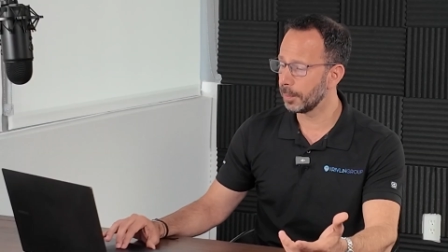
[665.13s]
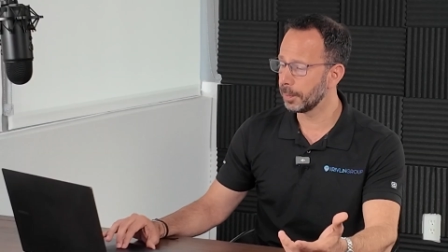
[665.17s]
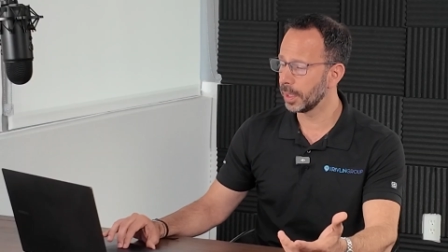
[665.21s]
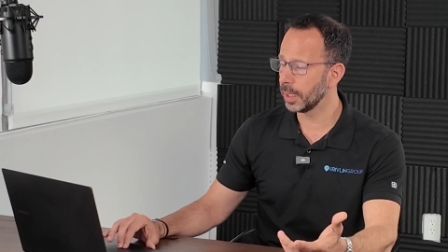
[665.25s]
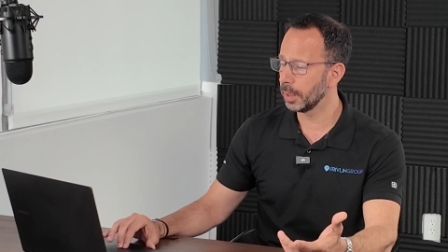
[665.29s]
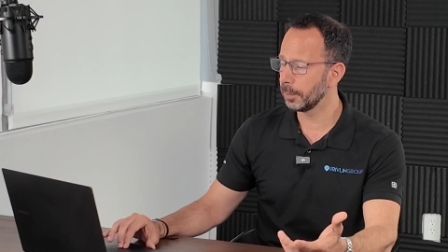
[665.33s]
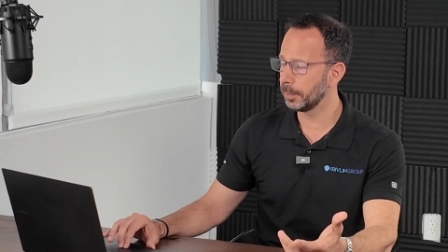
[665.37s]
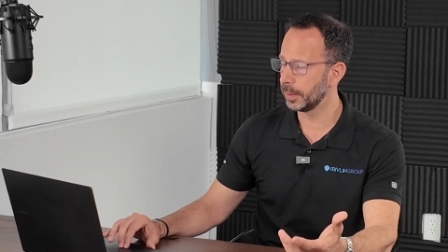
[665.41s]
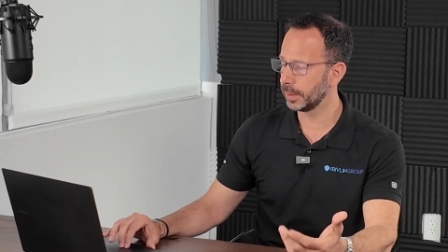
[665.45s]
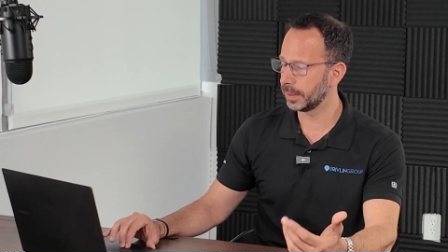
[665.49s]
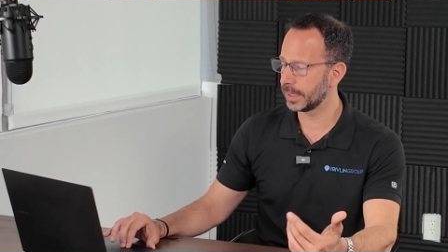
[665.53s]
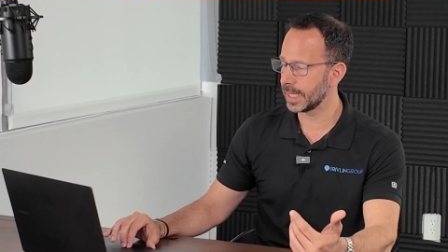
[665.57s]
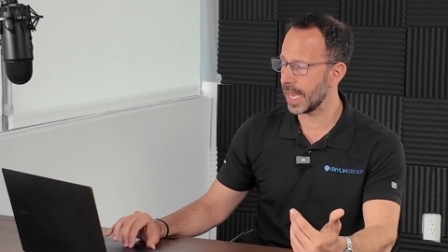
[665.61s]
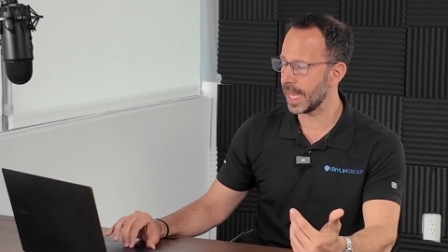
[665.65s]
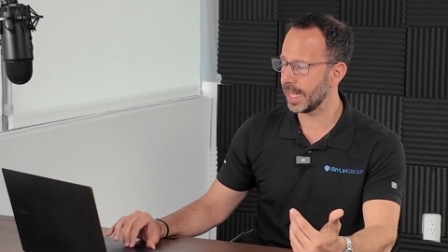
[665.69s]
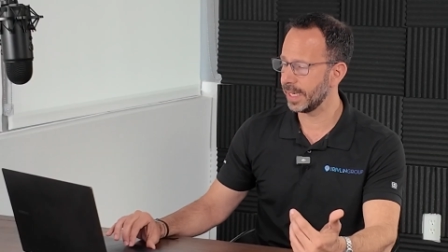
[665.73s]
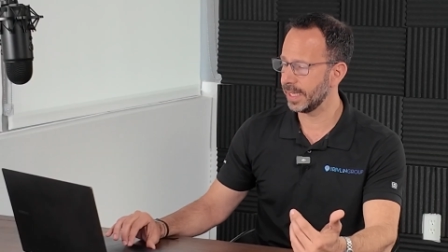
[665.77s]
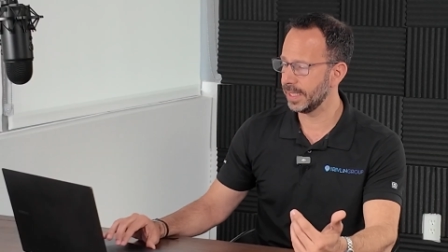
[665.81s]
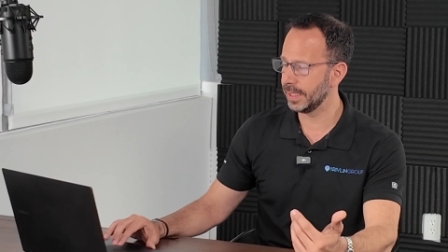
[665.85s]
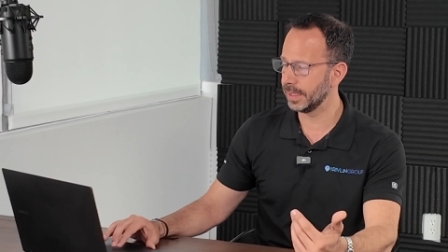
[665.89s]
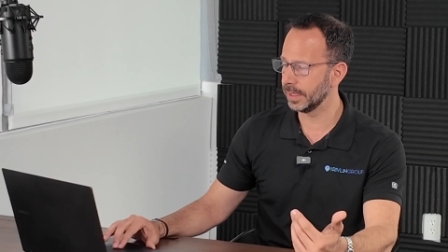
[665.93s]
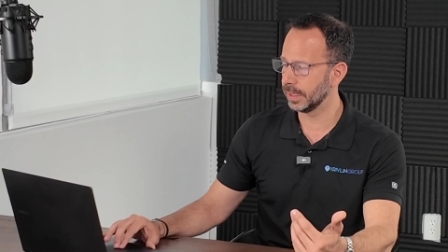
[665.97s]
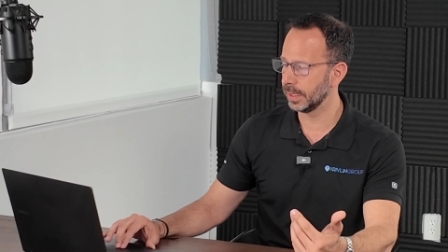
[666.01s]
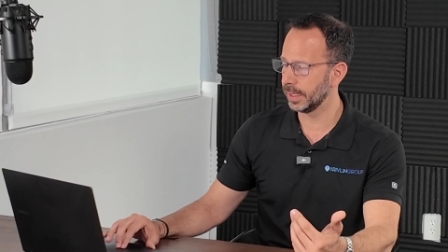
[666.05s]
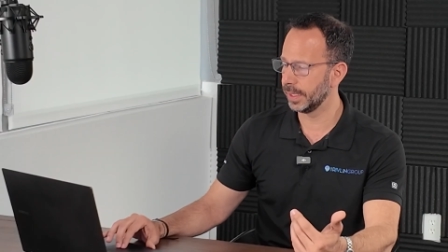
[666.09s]
I'm going to put
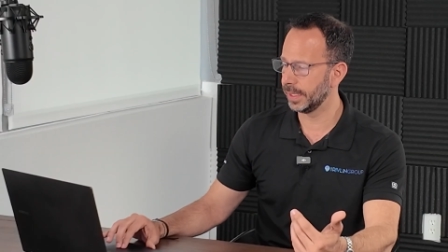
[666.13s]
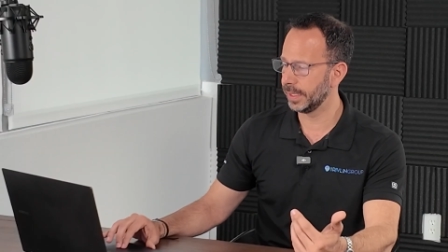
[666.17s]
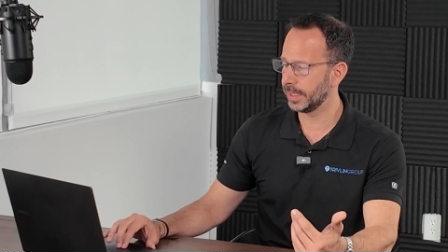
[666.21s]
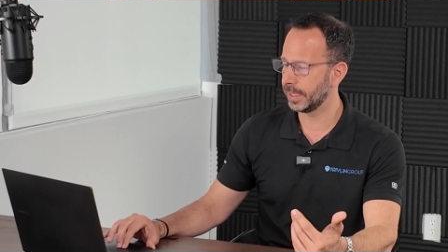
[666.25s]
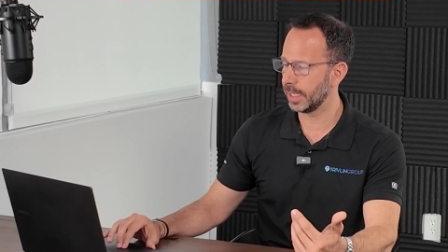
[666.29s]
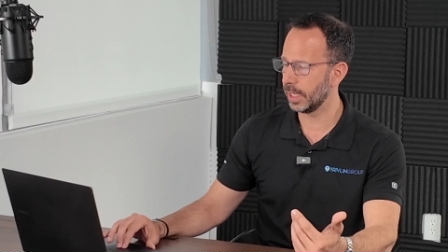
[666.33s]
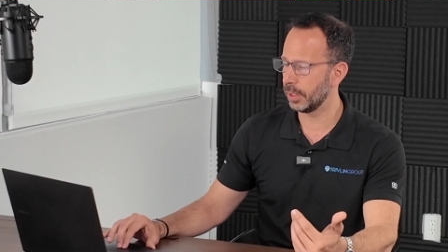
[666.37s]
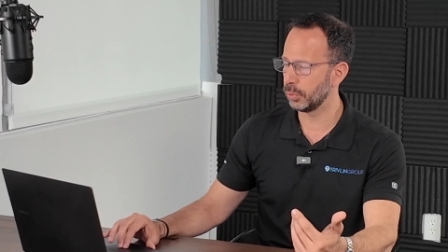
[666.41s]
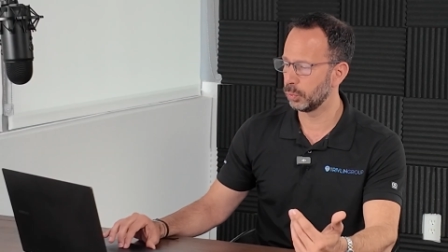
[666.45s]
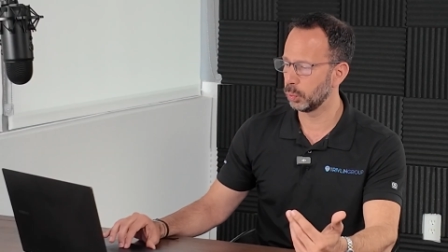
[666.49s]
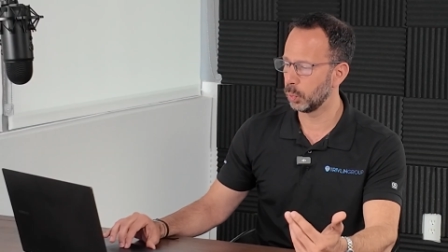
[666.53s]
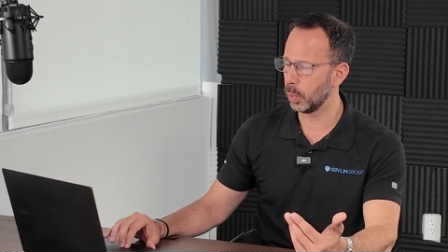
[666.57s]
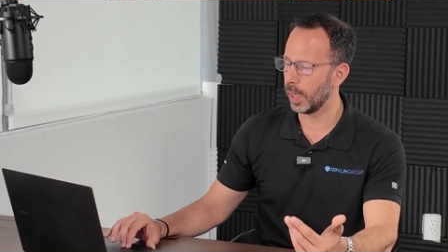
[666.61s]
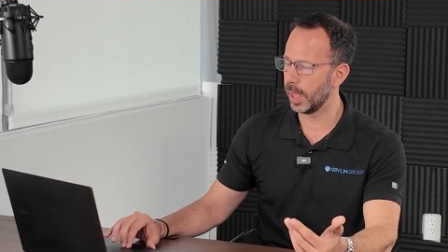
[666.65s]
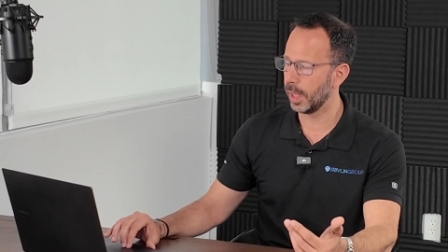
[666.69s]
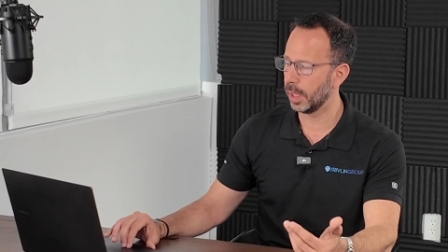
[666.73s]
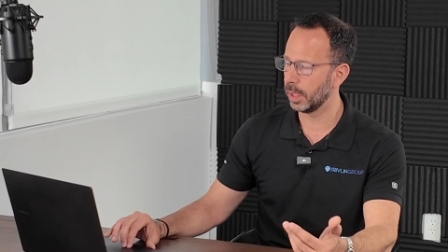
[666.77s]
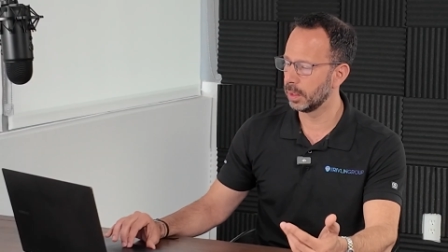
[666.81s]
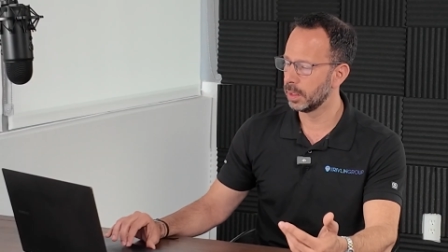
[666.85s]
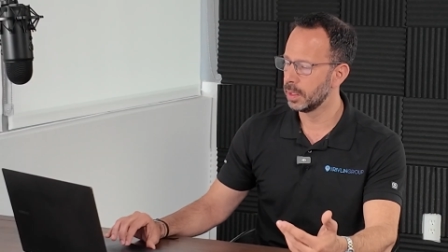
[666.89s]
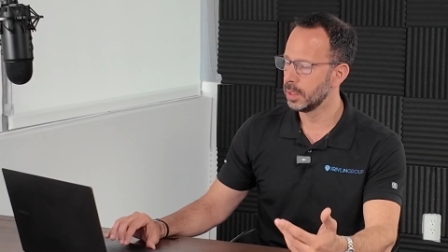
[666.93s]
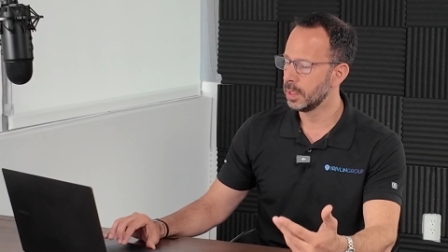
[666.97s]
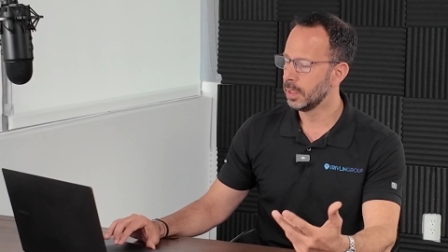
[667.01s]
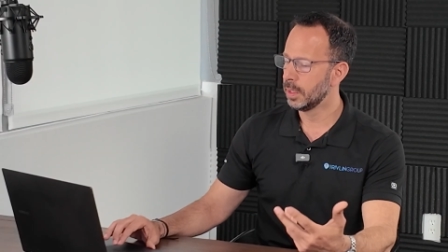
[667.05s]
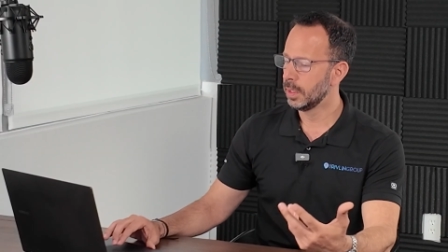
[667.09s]
that in the link as
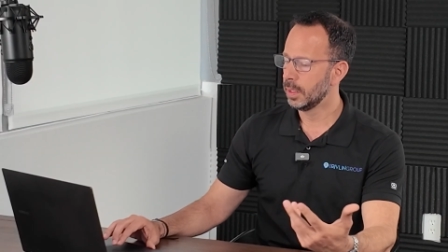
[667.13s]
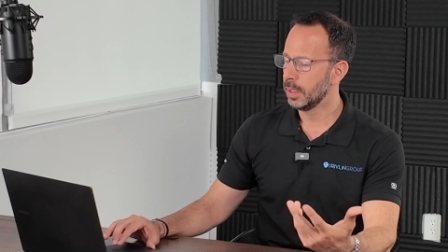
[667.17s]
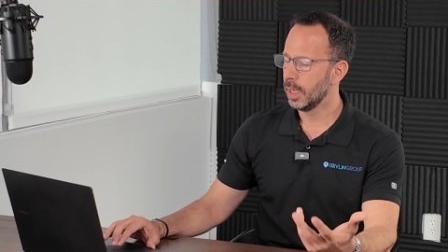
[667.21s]
well.